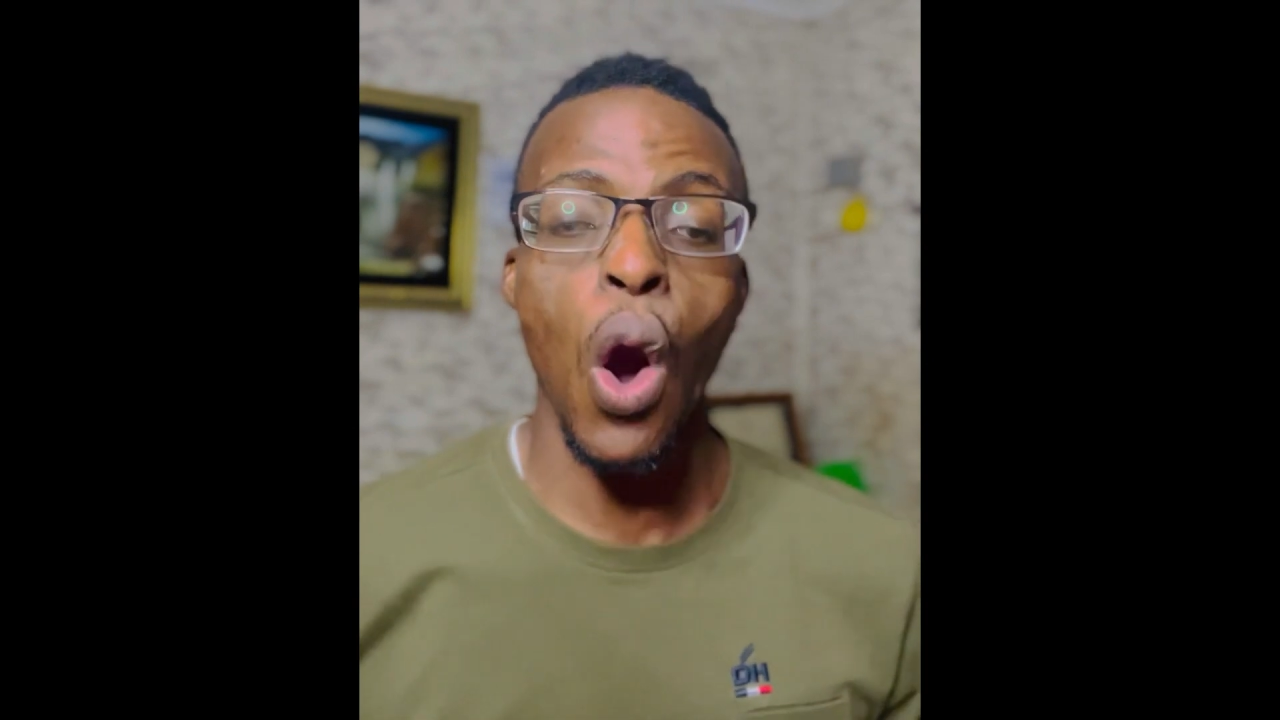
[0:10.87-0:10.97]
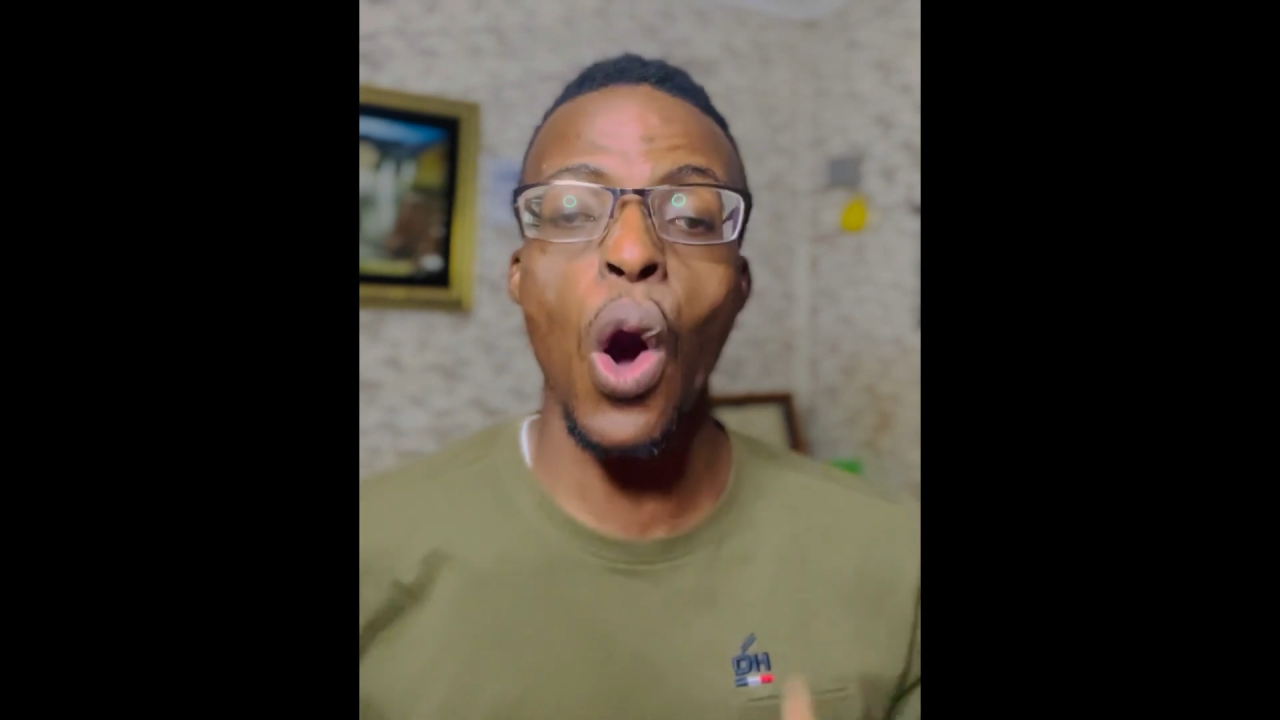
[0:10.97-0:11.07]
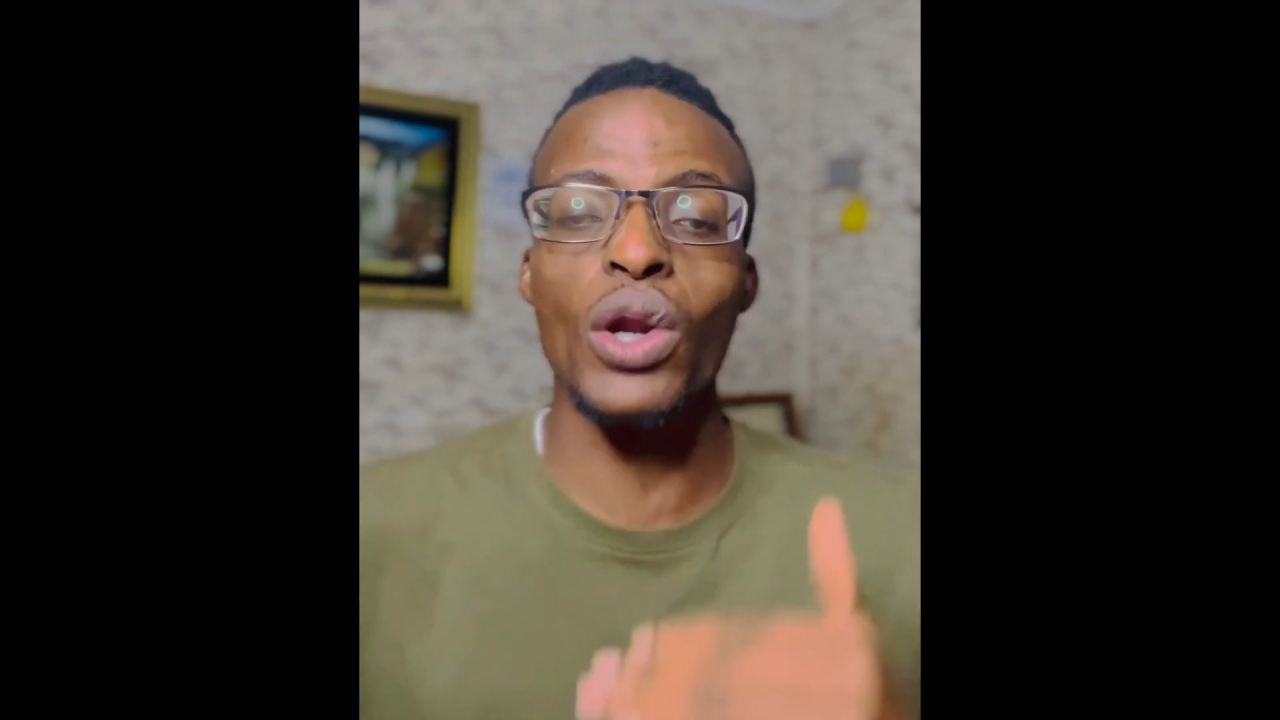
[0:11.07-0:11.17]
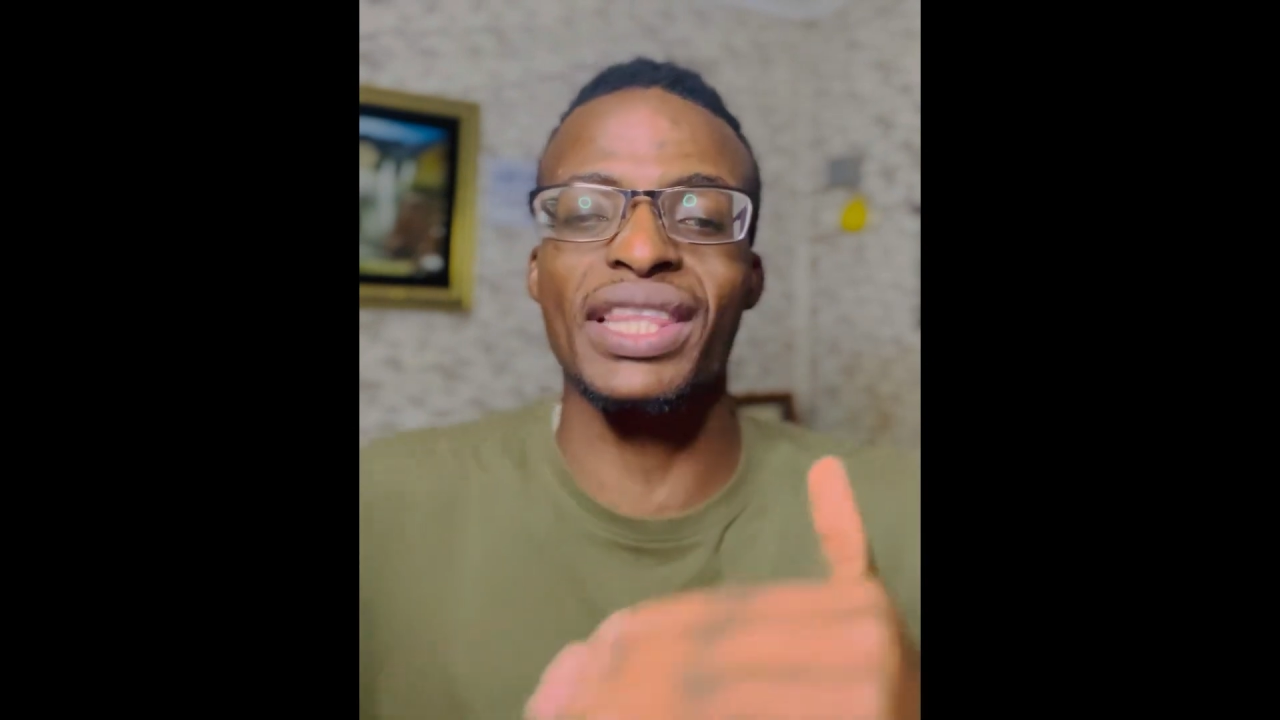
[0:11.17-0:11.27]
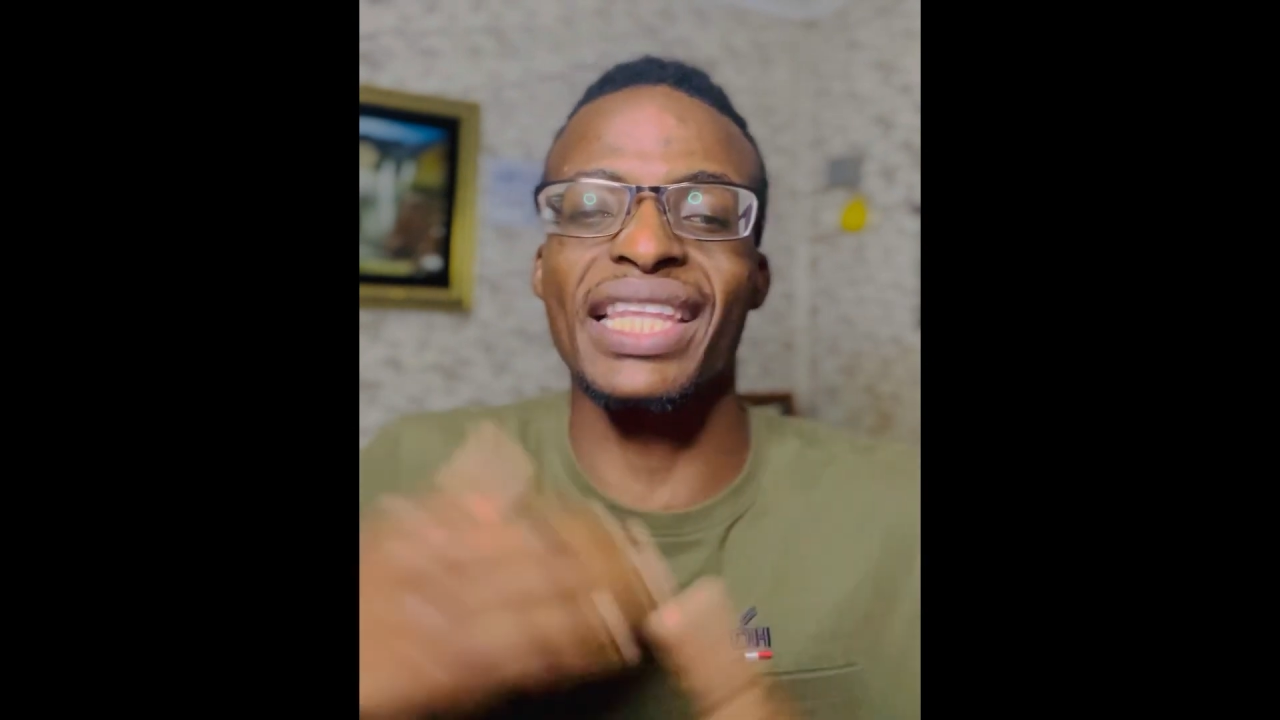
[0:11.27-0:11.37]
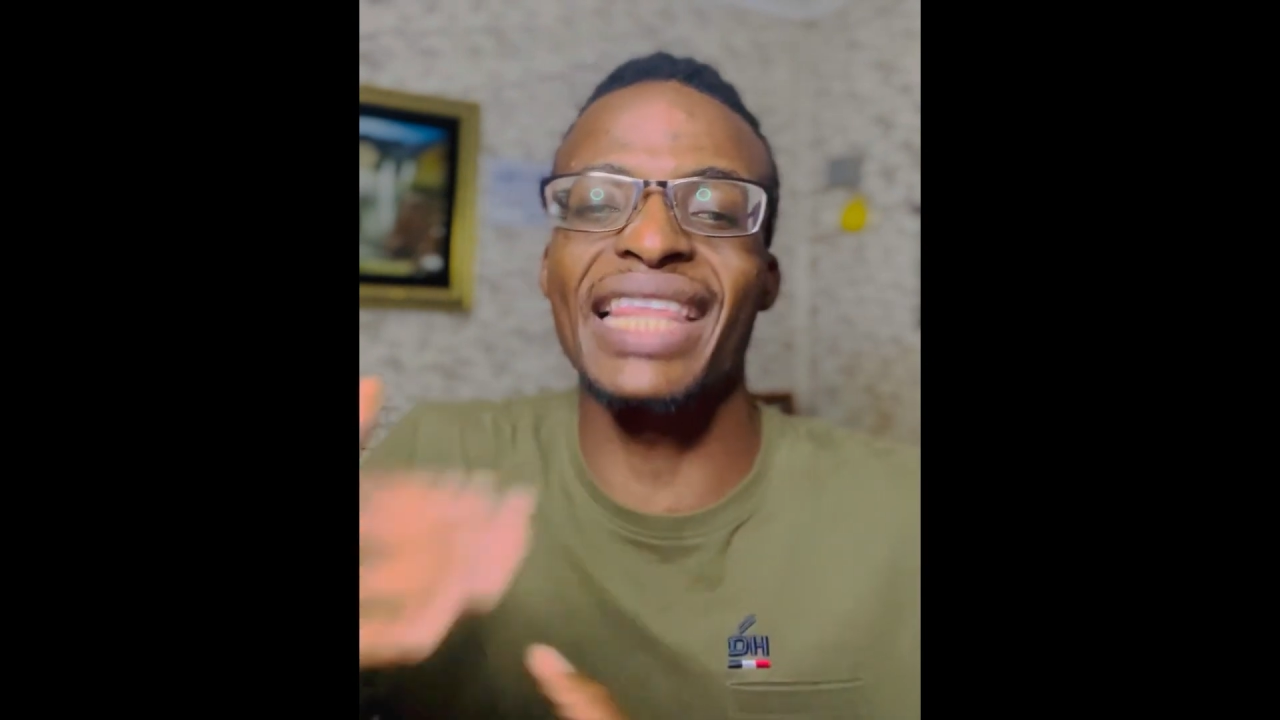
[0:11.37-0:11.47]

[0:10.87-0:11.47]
or the